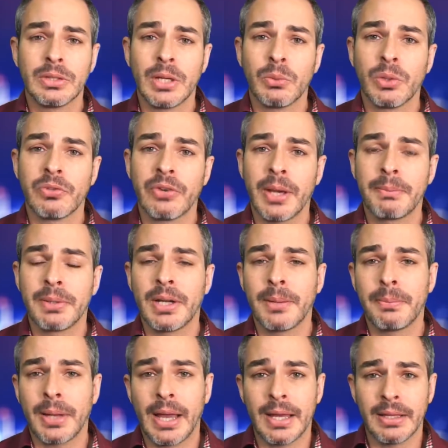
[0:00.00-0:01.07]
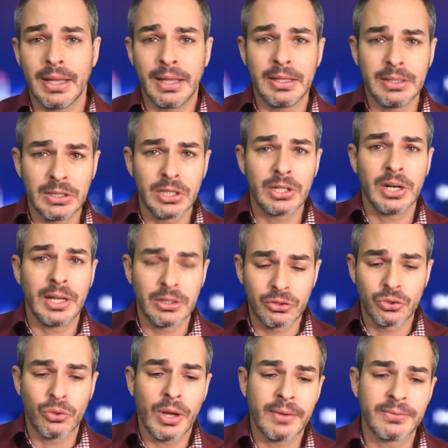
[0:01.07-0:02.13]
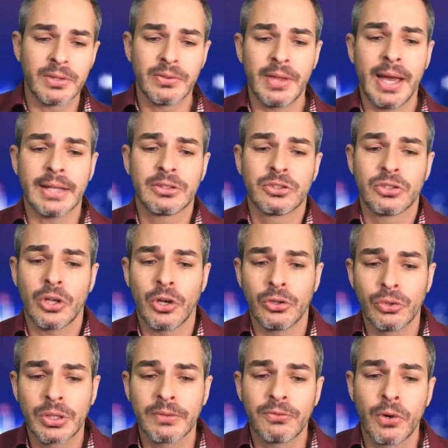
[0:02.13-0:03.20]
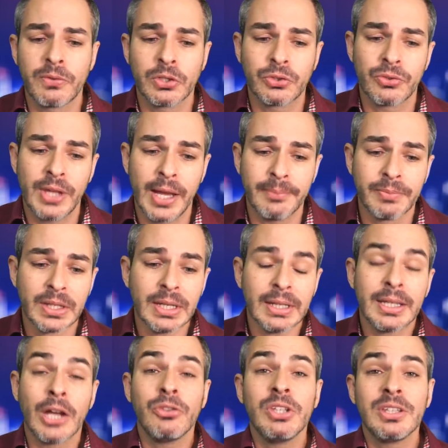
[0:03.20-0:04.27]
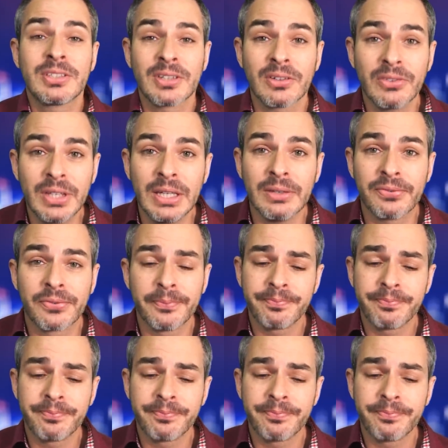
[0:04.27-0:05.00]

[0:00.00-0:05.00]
will ramp it up a year and two after that. So looking forward to that. Now, Nissan Leaf.